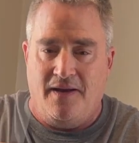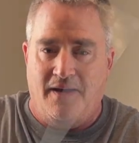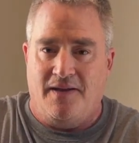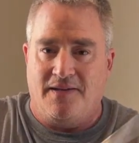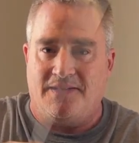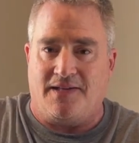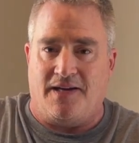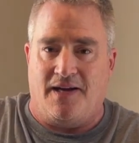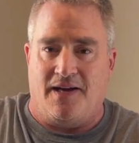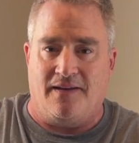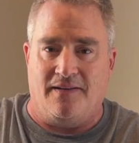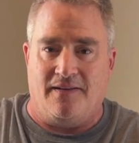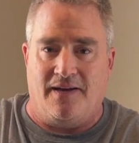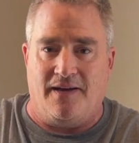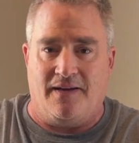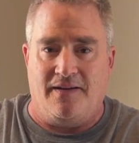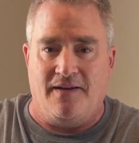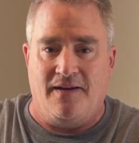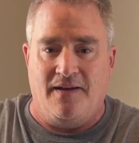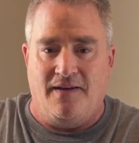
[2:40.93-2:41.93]
It's kind of
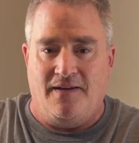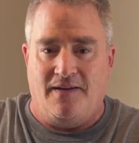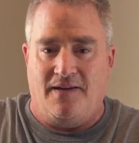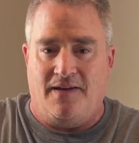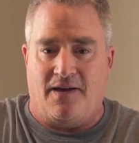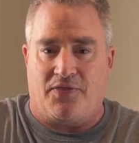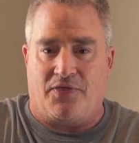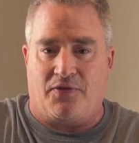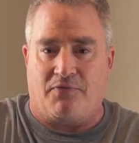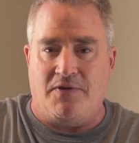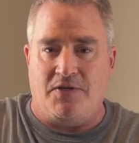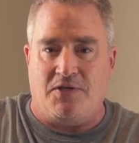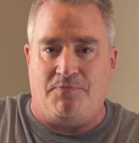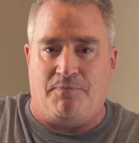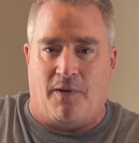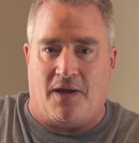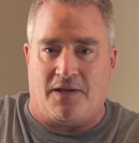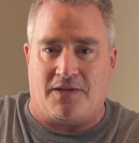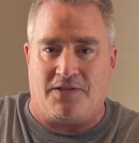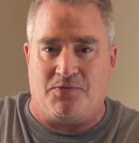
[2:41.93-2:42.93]
like you got 3
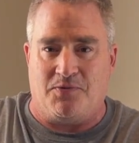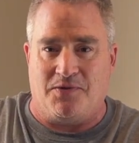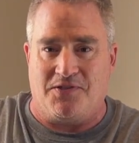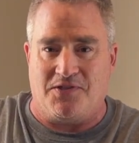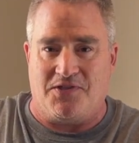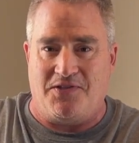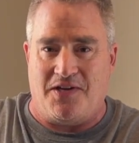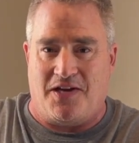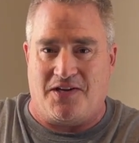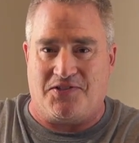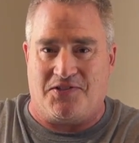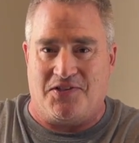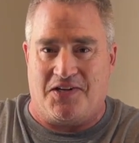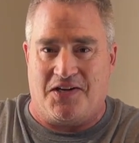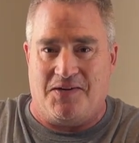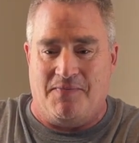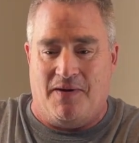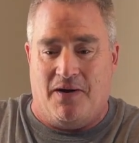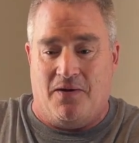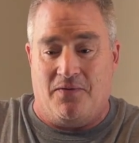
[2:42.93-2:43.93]
spots where the snake's gonna
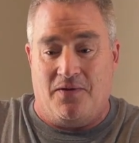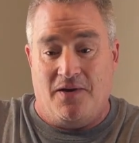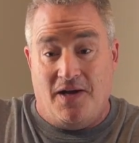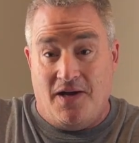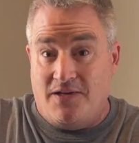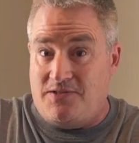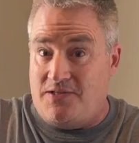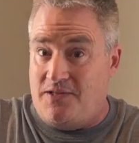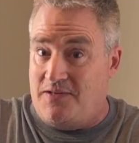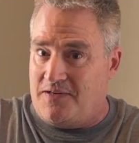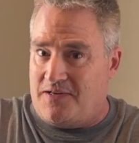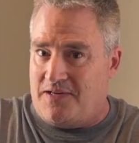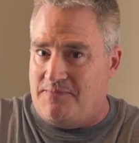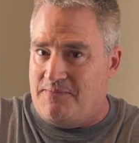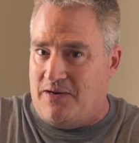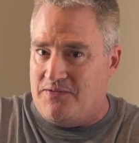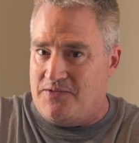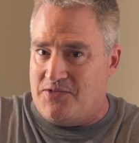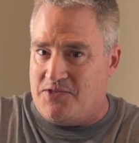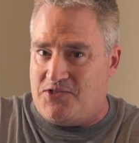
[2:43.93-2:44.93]
come out. It's either gonna come
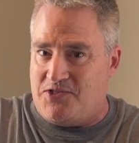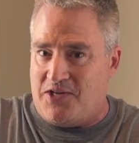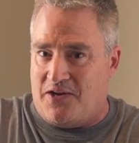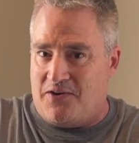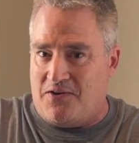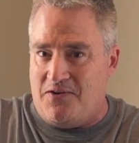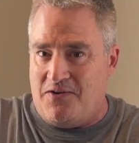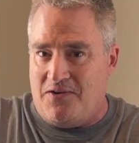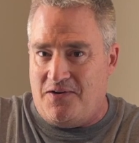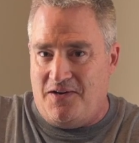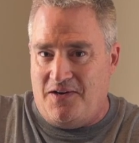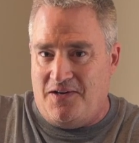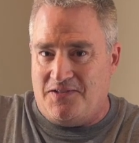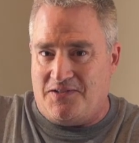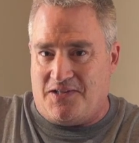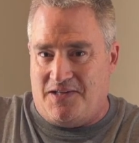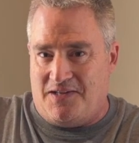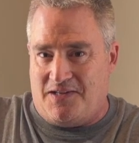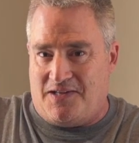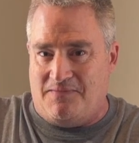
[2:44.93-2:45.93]
out in the center, it's
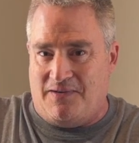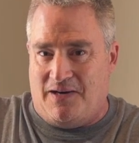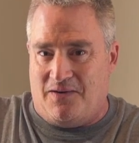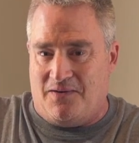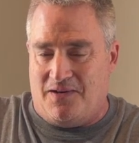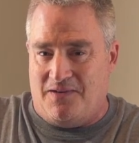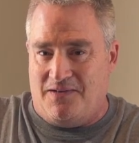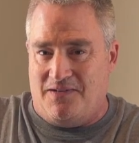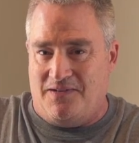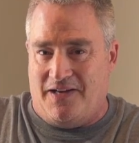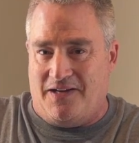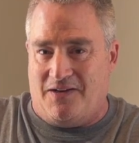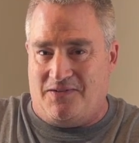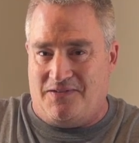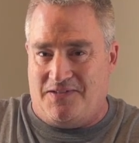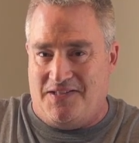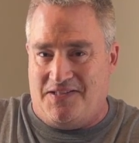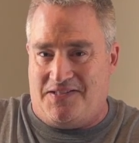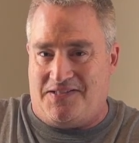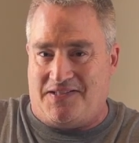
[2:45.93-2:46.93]
gonna come out in like
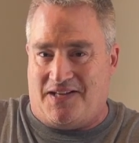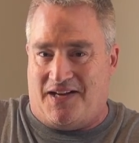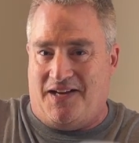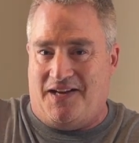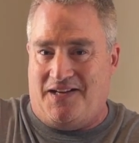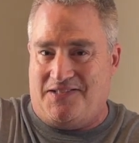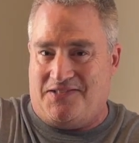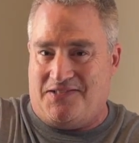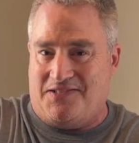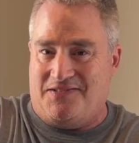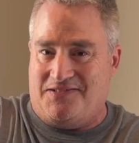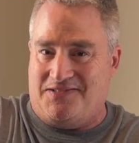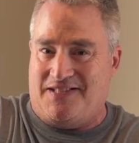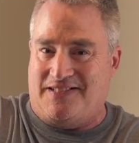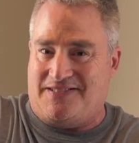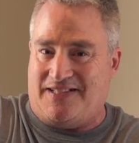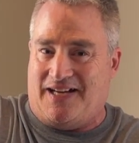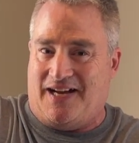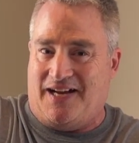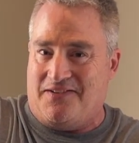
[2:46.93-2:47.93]
this size, or the
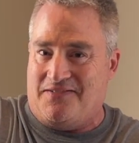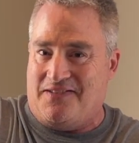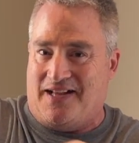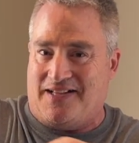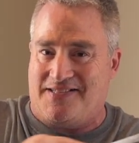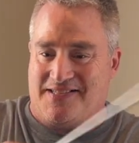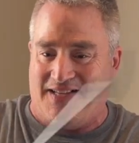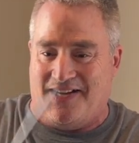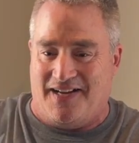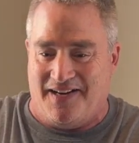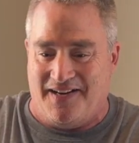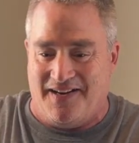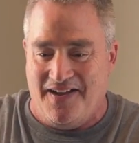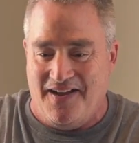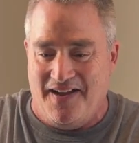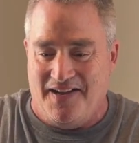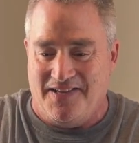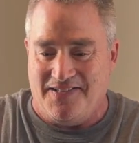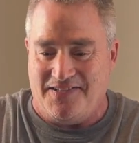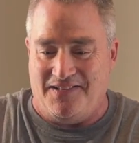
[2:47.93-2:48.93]
side or that side.
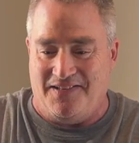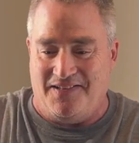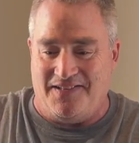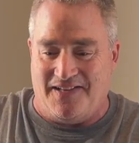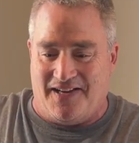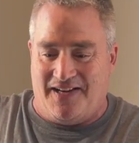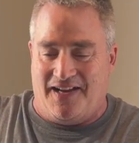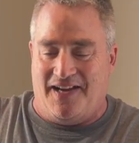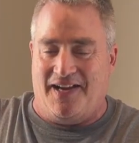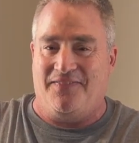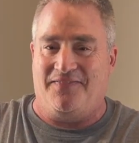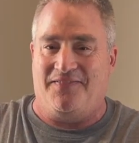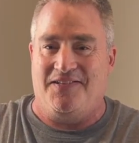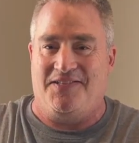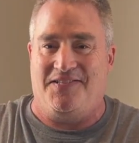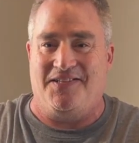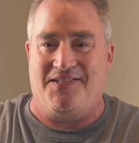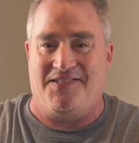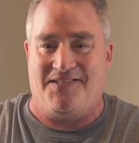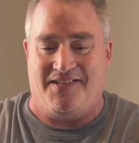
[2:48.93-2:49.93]
So you gotta have to
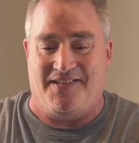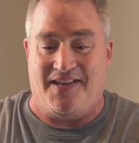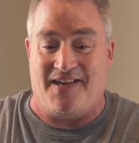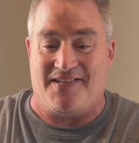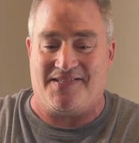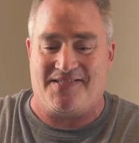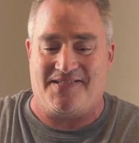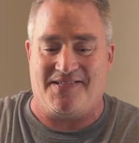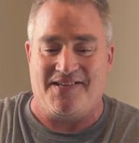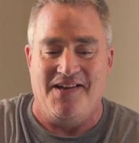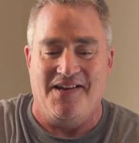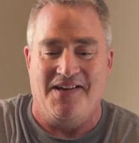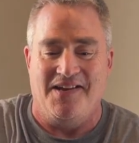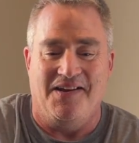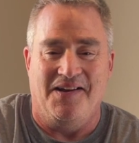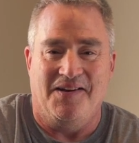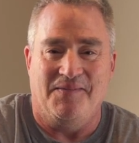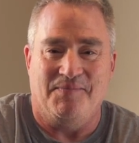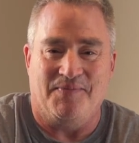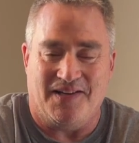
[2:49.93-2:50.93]
just guess.
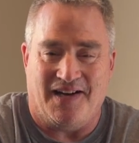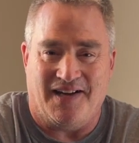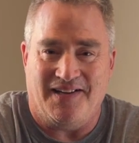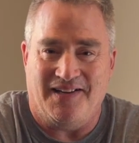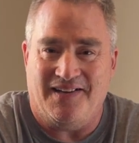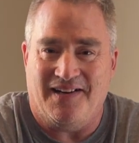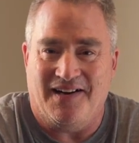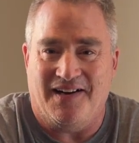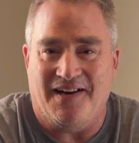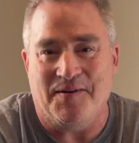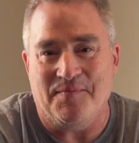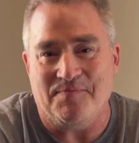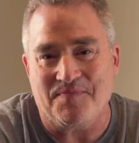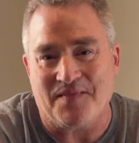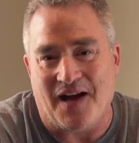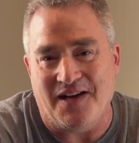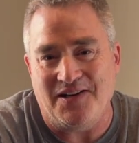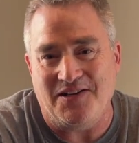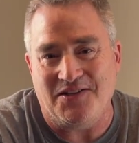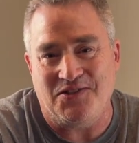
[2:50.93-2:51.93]
But
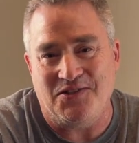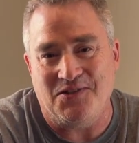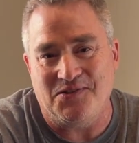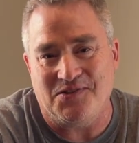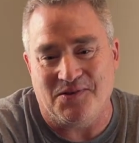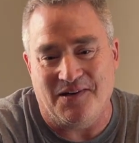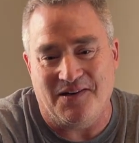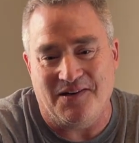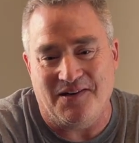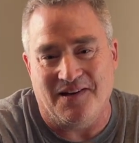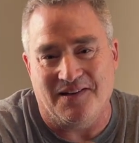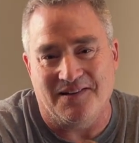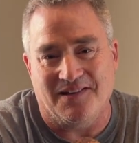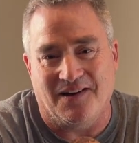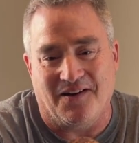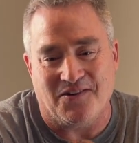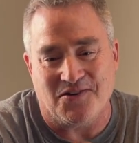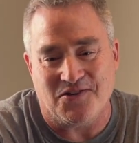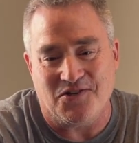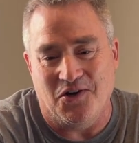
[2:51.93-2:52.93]
I just use a
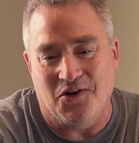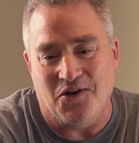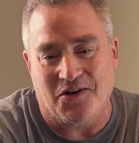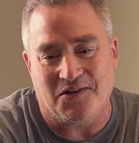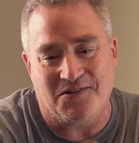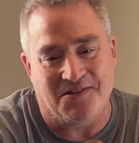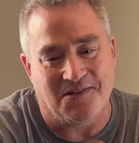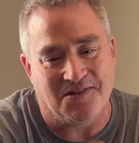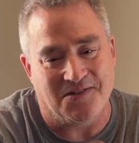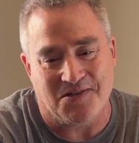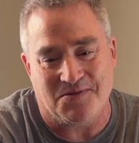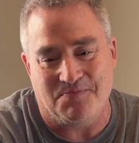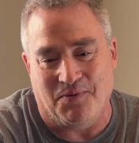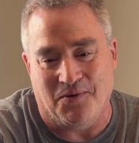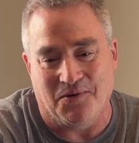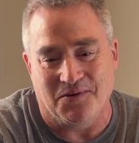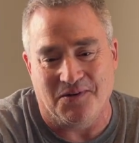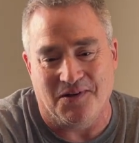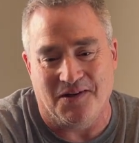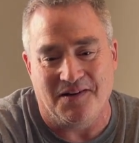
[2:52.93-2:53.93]
large hook to just
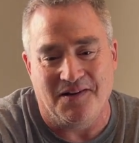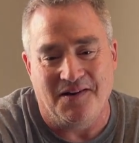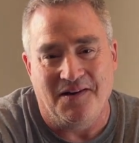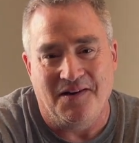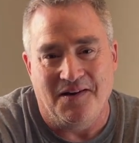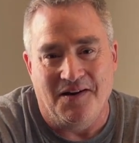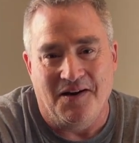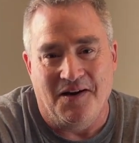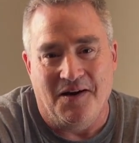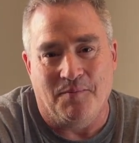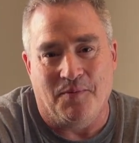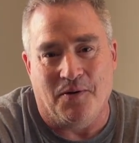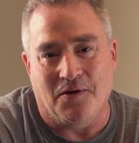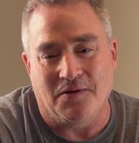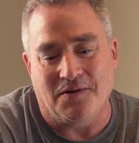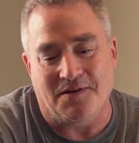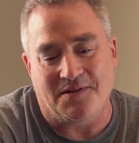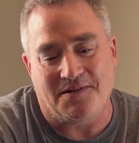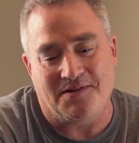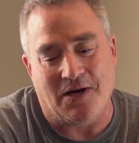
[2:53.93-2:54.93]
pull
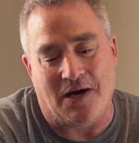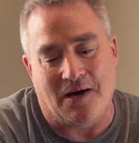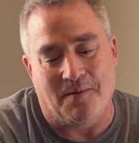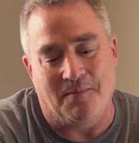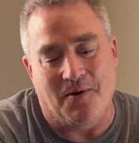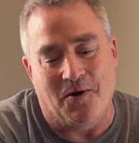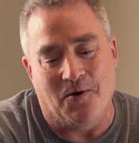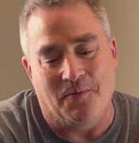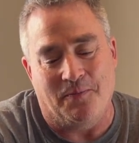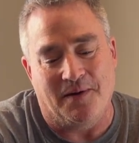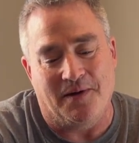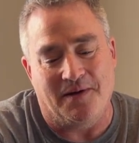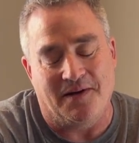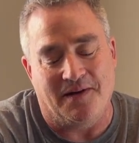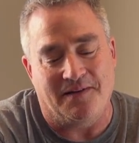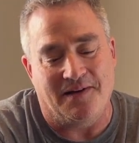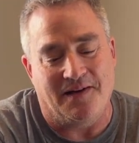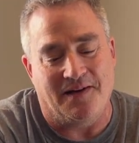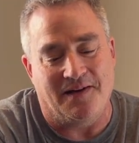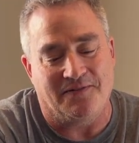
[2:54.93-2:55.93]
the tub open,
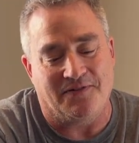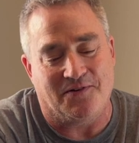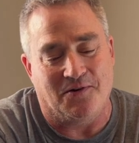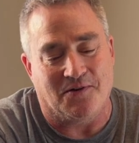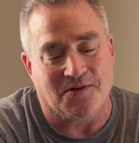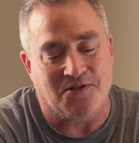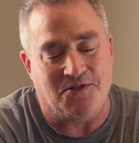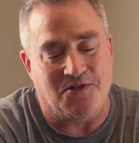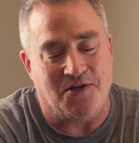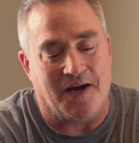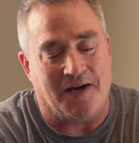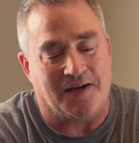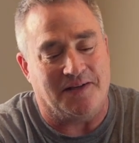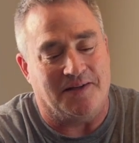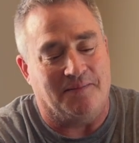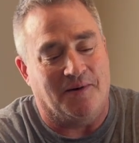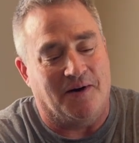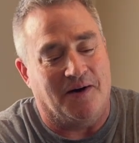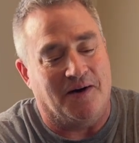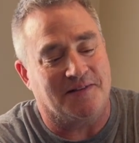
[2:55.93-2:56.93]
and then of course Jack in the
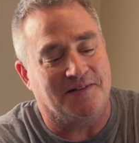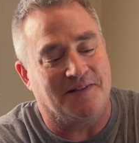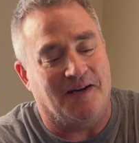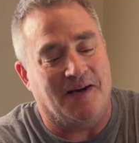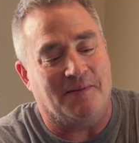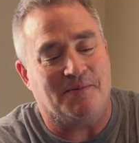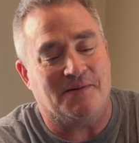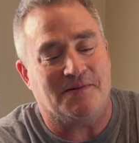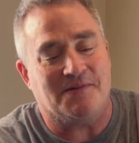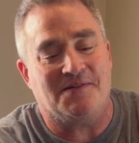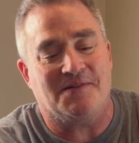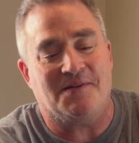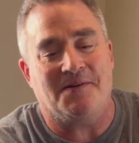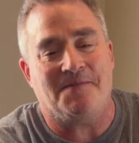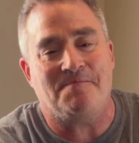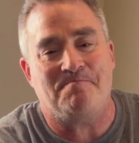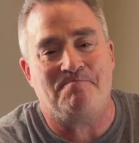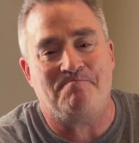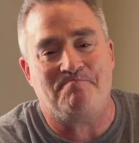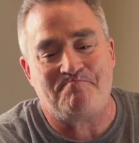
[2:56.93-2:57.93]
Box happens. So
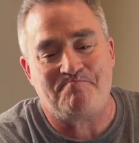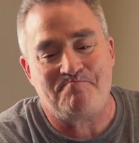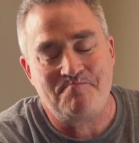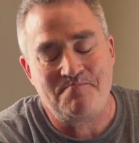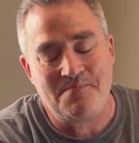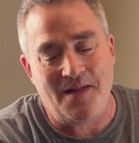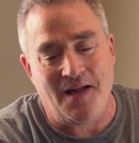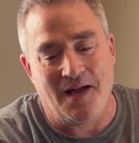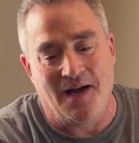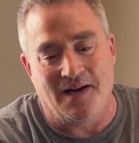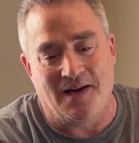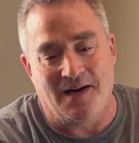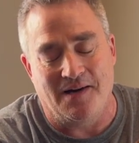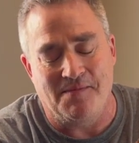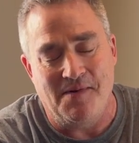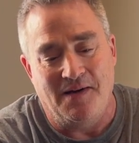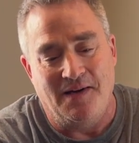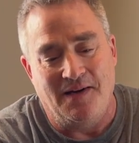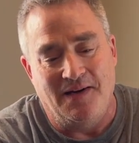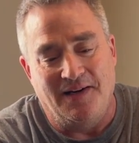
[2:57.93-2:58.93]

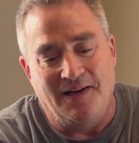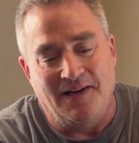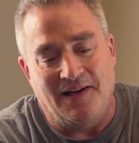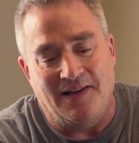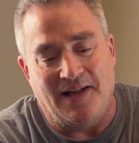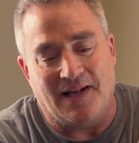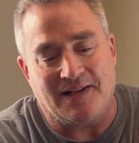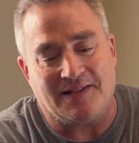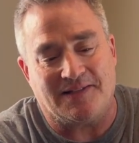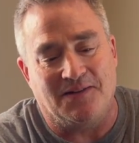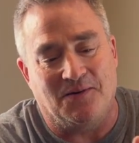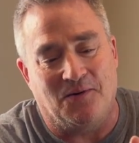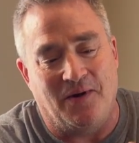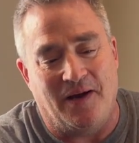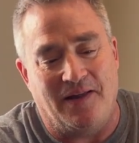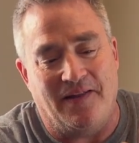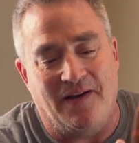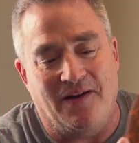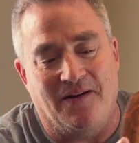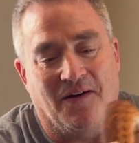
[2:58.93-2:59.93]
that's the way
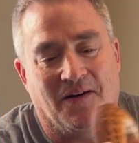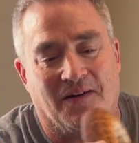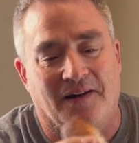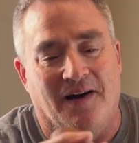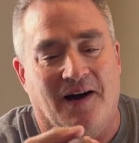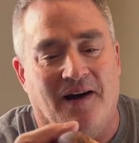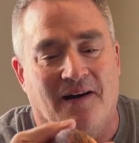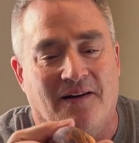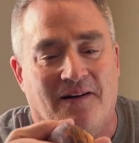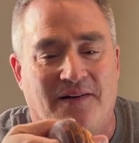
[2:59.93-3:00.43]
they all are.